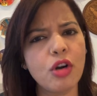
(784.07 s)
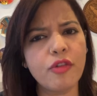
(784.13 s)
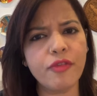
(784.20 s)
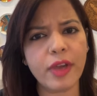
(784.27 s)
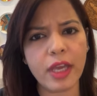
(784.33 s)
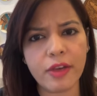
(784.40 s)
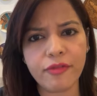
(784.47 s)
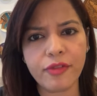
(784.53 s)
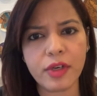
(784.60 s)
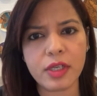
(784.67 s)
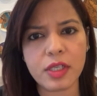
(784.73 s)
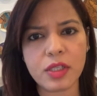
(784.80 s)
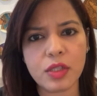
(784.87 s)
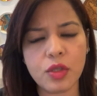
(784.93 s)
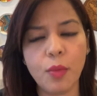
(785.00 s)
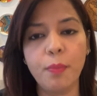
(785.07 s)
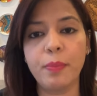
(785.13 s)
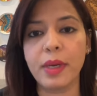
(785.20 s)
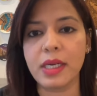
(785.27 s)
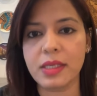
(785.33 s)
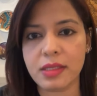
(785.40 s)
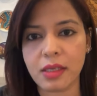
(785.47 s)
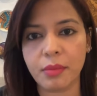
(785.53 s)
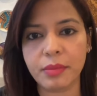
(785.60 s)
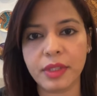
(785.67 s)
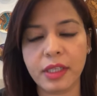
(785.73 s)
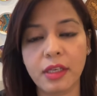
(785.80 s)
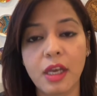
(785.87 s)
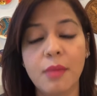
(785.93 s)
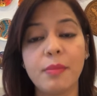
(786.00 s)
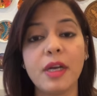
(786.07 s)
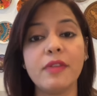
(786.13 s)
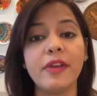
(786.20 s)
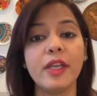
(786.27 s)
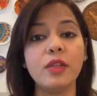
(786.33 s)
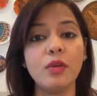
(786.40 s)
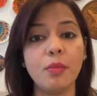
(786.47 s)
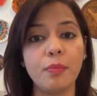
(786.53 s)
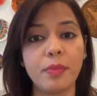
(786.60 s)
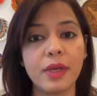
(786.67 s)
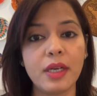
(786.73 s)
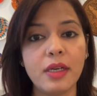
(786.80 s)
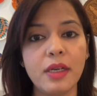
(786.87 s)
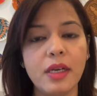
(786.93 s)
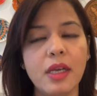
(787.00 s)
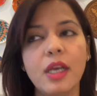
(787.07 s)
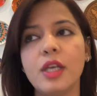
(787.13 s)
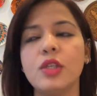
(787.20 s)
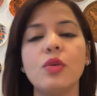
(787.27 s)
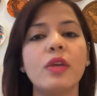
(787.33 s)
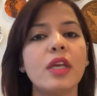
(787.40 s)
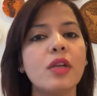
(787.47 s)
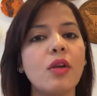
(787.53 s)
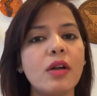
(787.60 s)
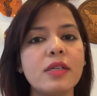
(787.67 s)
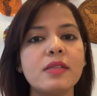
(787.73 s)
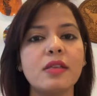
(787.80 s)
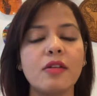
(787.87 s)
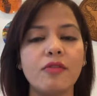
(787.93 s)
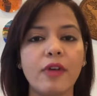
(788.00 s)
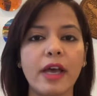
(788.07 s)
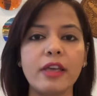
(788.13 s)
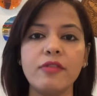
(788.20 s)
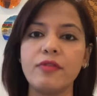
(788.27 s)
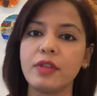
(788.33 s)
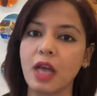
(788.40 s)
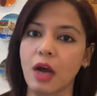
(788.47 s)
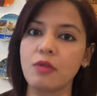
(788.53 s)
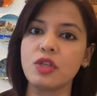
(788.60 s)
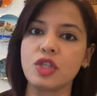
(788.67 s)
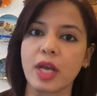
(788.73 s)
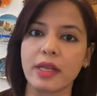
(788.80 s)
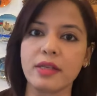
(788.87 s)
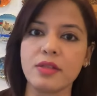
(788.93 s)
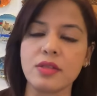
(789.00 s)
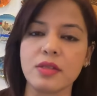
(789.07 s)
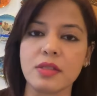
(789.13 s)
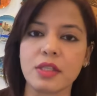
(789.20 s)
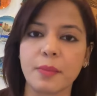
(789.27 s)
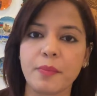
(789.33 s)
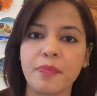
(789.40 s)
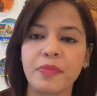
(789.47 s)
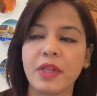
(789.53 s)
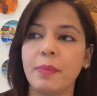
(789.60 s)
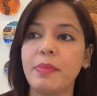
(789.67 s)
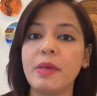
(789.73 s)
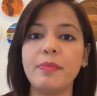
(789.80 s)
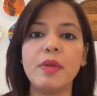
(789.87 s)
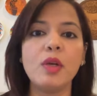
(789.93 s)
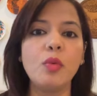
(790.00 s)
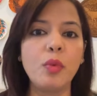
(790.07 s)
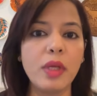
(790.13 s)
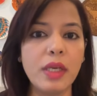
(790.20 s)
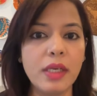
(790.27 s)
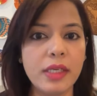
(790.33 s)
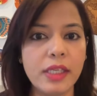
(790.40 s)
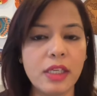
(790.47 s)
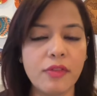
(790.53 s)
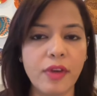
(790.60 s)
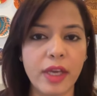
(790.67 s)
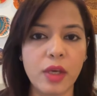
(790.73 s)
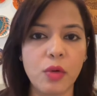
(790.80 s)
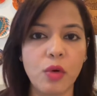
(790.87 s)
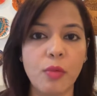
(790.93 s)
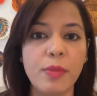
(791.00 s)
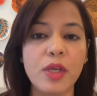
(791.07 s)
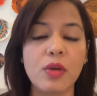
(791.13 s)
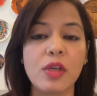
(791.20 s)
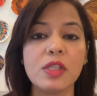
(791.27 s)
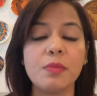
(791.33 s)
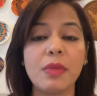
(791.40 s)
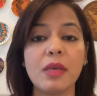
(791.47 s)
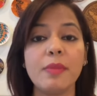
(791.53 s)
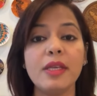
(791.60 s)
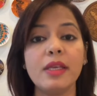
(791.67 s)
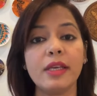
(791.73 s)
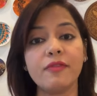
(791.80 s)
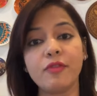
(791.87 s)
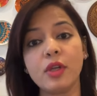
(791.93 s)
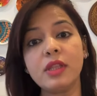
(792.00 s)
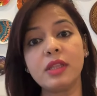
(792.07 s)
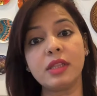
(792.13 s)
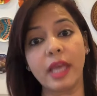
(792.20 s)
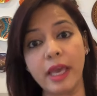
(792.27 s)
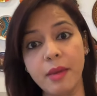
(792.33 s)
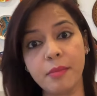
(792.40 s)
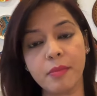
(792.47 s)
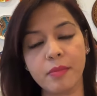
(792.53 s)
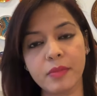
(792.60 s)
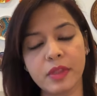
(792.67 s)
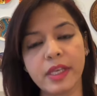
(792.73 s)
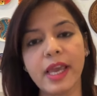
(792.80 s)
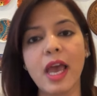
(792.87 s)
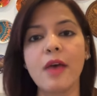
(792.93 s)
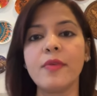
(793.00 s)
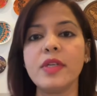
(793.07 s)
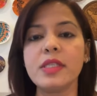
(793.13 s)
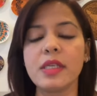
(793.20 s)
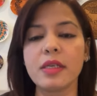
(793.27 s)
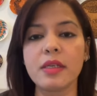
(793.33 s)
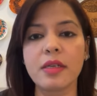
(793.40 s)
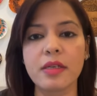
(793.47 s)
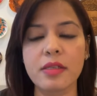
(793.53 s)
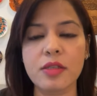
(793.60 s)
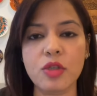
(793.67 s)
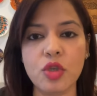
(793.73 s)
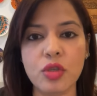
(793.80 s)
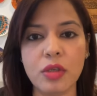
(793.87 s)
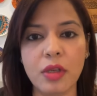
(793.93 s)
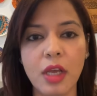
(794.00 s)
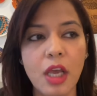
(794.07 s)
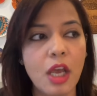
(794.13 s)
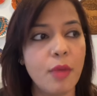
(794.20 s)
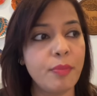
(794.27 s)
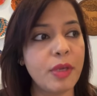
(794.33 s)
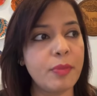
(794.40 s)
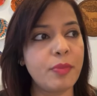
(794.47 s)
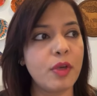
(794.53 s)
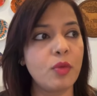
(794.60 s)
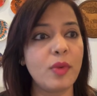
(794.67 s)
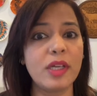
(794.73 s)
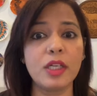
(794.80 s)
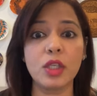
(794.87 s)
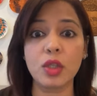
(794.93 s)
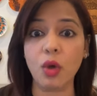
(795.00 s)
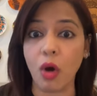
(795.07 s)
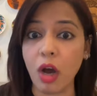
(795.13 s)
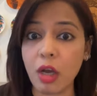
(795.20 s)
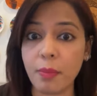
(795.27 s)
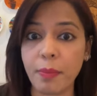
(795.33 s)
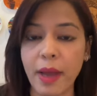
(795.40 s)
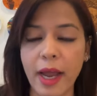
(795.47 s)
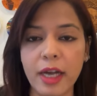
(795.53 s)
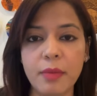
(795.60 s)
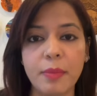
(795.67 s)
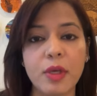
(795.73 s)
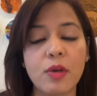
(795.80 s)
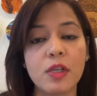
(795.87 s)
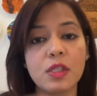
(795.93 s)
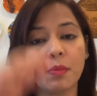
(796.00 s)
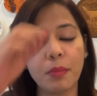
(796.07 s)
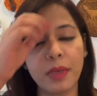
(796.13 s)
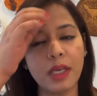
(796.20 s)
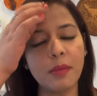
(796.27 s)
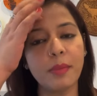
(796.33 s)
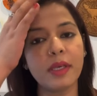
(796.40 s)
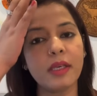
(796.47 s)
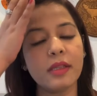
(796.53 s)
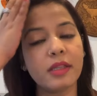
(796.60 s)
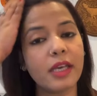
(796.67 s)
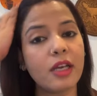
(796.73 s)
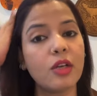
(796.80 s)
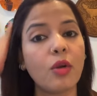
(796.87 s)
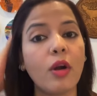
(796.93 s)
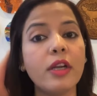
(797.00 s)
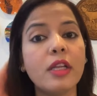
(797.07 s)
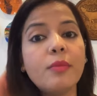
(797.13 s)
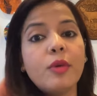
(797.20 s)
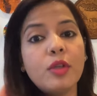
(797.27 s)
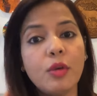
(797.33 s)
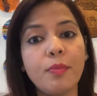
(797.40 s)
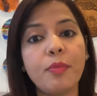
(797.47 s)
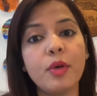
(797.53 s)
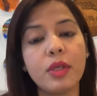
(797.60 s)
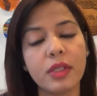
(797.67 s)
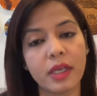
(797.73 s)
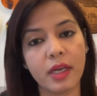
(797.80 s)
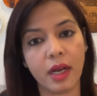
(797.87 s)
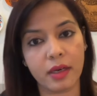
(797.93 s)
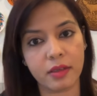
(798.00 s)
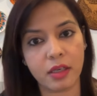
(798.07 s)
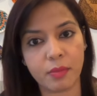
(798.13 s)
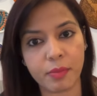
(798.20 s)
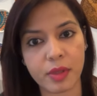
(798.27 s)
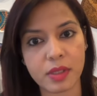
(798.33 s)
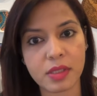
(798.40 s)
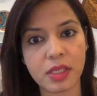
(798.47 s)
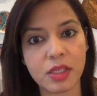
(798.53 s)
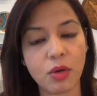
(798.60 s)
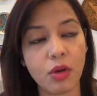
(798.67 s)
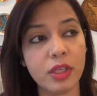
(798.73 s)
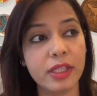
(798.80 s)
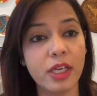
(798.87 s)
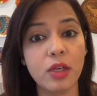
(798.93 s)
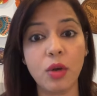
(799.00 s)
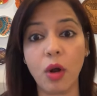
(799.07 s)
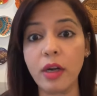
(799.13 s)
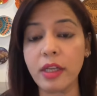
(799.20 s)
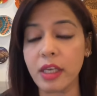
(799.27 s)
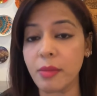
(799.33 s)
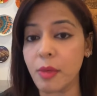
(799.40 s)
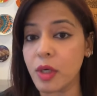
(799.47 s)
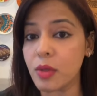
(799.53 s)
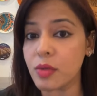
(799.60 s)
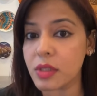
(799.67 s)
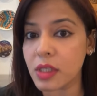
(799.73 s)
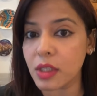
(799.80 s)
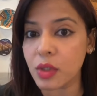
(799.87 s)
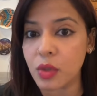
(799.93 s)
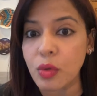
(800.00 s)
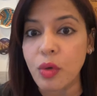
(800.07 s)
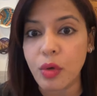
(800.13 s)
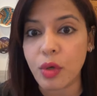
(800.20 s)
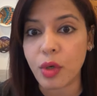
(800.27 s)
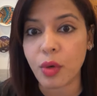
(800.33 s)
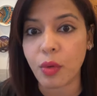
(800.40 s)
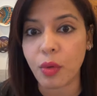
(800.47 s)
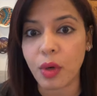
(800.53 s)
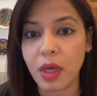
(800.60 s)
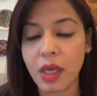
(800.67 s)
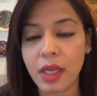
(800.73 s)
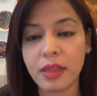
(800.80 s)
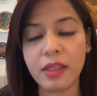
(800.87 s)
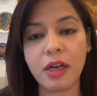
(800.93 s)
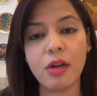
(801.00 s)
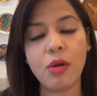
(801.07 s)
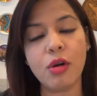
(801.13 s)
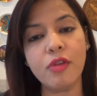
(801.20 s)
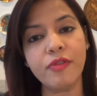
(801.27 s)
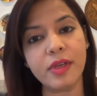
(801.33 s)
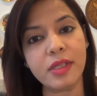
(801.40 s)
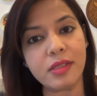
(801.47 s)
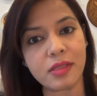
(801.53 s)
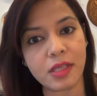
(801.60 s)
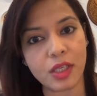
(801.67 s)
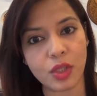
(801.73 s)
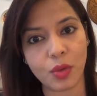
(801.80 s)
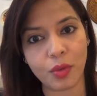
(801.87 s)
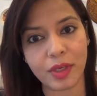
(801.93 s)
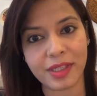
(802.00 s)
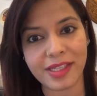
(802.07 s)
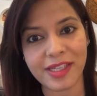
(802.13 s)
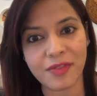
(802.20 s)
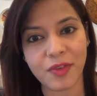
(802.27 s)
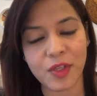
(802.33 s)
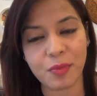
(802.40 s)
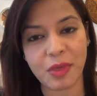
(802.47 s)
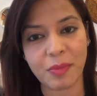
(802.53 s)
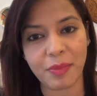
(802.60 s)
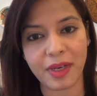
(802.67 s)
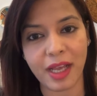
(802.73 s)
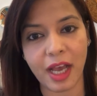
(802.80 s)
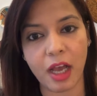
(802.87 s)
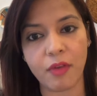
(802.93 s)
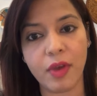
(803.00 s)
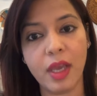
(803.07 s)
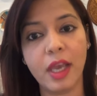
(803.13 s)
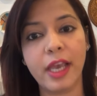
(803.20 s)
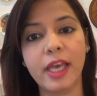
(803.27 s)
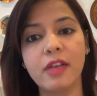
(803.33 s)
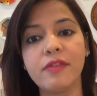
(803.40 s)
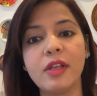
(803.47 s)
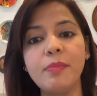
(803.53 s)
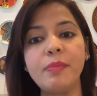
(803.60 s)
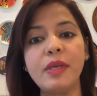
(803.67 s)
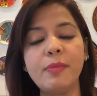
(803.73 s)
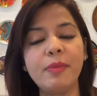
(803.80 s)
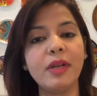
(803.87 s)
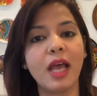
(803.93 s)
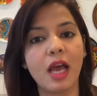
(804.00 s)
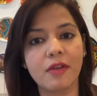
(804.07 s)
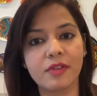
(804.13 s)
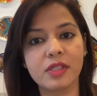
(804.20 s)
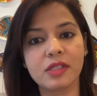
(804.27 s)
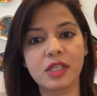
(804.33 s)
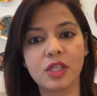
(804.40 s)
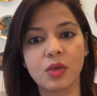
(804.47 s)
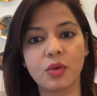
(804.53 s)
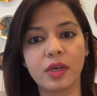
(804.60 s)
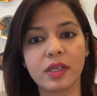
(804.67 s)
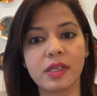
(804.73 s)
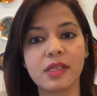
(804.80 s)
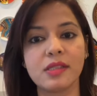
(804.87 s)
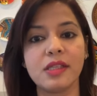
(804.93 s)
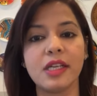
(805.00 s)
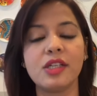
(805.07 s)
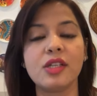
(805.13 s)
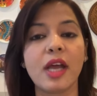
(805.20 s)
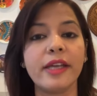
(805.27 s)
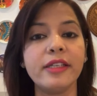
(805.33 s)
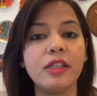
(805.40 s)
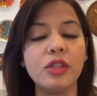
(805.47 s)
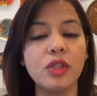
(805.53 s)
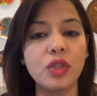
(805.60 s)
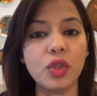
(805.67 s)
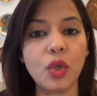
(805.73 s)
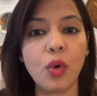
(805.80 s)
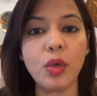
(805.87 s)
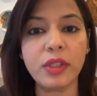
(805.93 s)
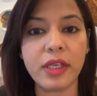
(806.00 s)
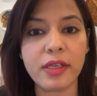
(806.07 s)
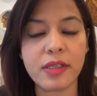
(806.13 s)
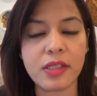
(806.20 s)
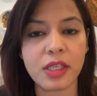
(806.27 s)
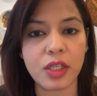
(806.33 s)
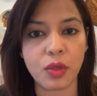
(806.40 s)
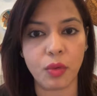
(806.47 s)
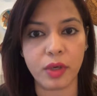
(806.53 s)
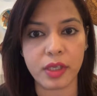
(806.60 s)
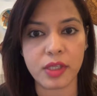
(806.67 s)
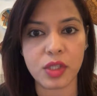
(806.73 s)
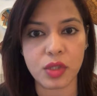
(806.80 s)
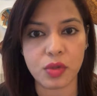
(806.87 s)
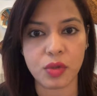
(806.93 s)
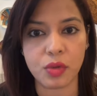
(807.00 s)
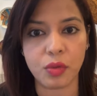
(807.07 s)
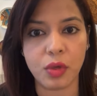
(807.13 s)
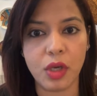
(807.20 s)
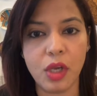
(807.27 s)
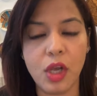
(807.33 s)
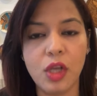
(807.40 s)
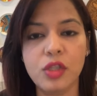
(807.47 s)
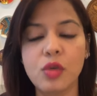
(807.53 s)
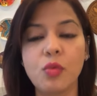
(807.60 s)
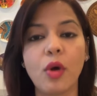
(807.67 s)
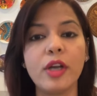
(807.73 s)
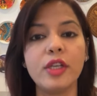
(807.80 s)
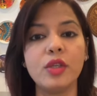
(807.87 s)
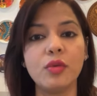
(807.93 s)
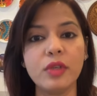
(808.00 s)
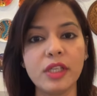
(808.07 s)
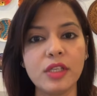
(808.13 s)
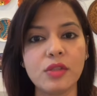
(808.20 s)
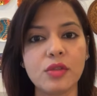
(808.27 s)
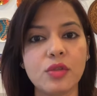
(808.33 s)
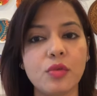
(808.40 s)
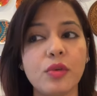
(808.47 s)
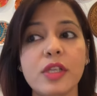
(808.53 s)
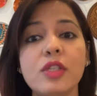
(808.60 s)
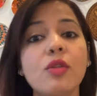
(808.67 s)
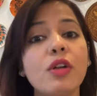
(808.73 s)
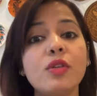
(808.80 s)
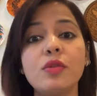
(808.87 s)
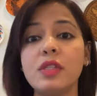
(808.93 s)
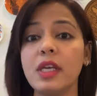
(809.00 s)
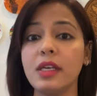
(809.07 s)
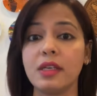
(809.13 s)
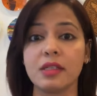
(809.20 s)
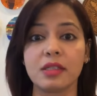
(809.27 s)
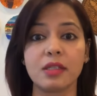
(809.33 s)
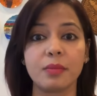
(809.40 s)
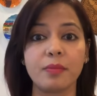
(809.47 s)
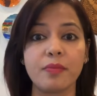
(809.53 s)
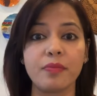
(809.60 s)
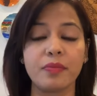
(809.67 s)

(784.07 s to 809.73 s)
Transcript: lot of efforts to build something. But when you build, you cannot survive without challenges. People will leave and go because maybe for them, they haven't taken a decision. People will talk bad because maybe they are not able to put their 100%, or they are not able to see you grow. There are a lot of insecurities which people have. And when people have insecurities, they try and throw their insecurities to you. So what you need to do is not to take it.